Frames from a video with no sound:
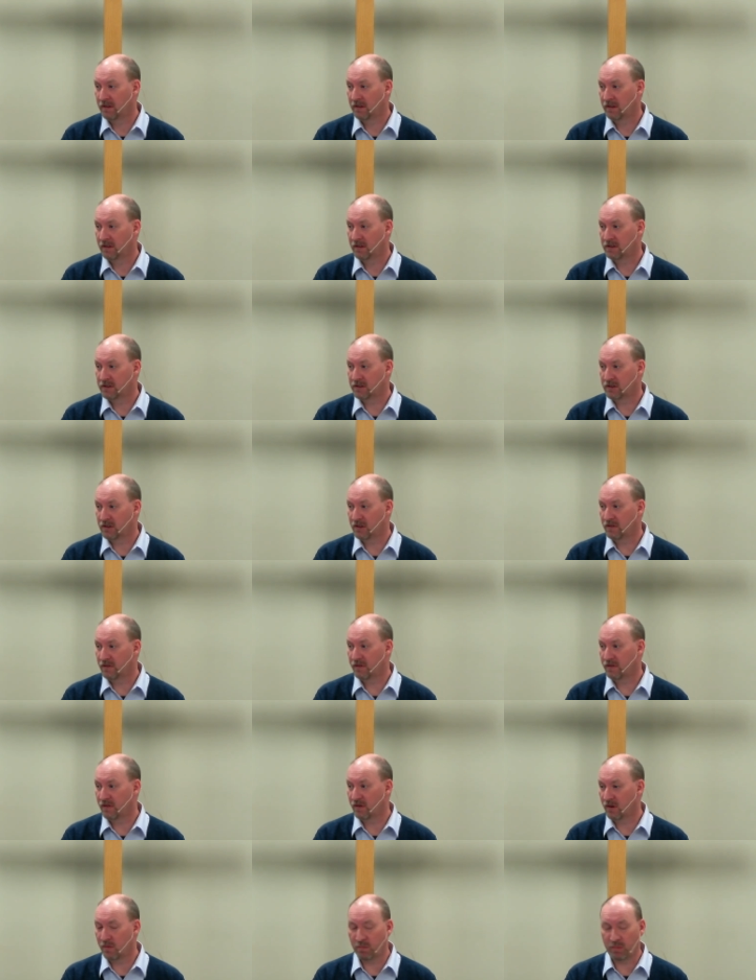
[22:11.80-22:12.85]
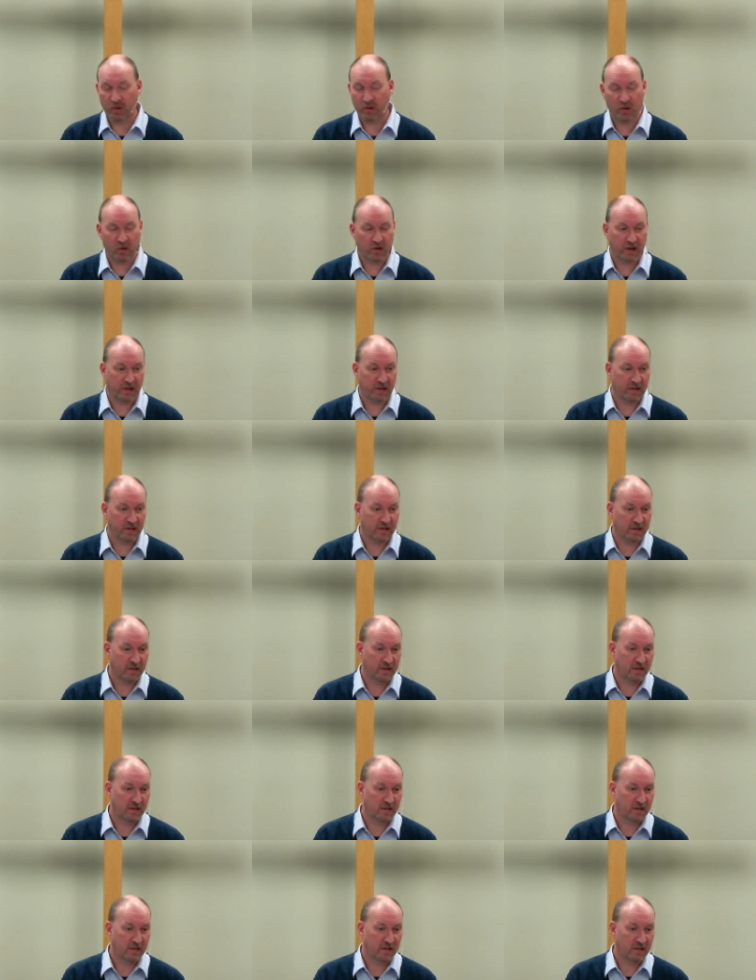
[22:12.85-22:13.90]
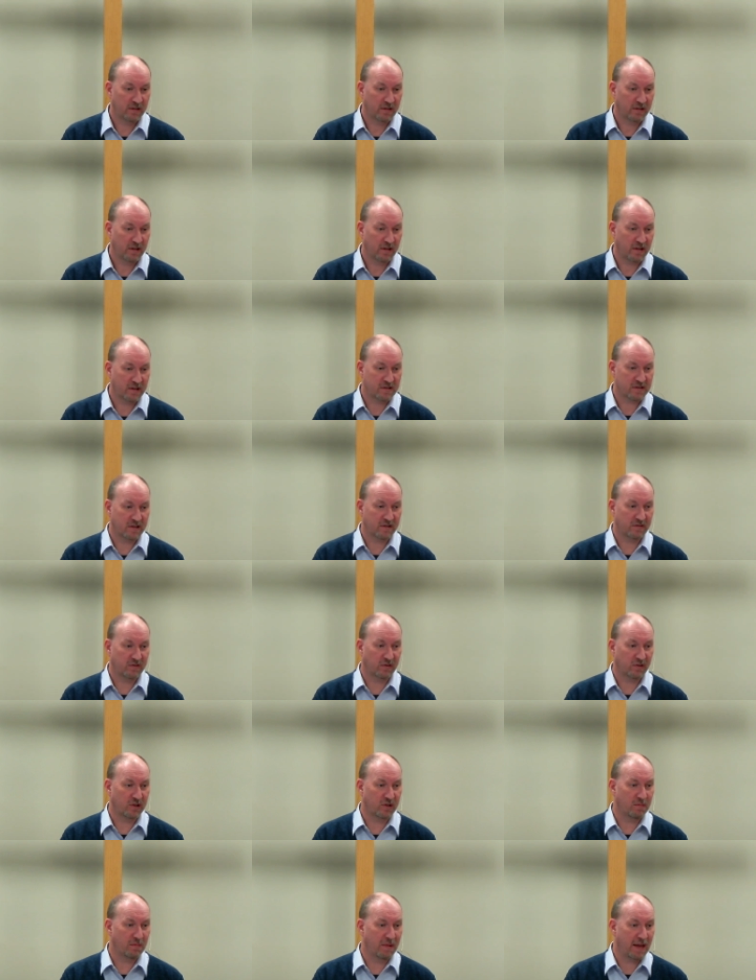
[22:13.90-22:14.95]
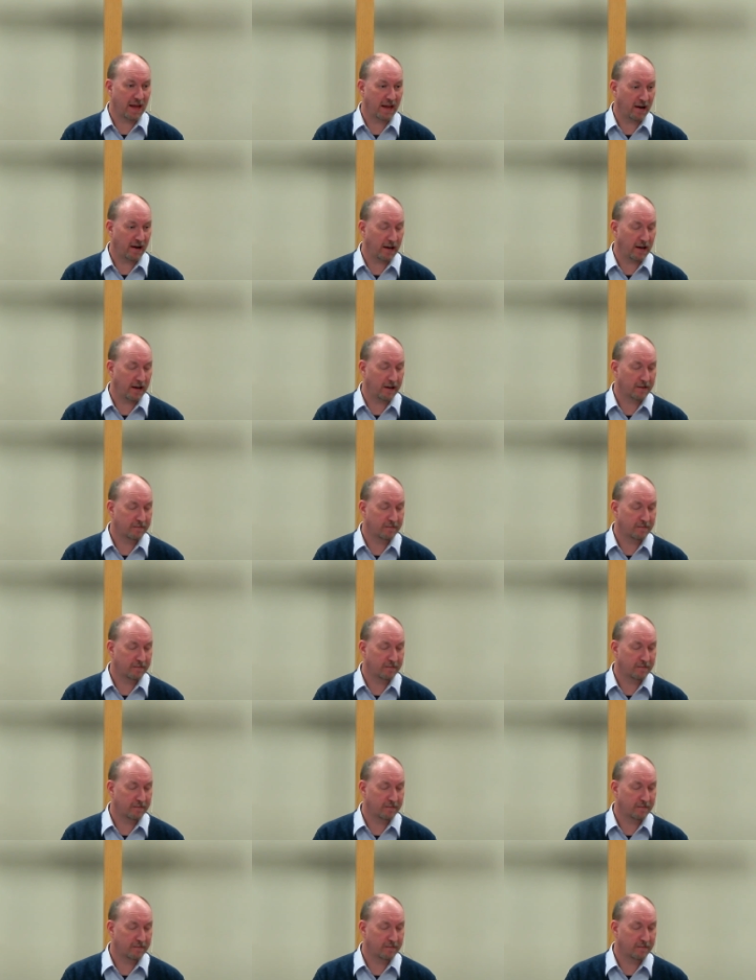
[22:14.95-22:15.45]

served for a broken and sinful humanity.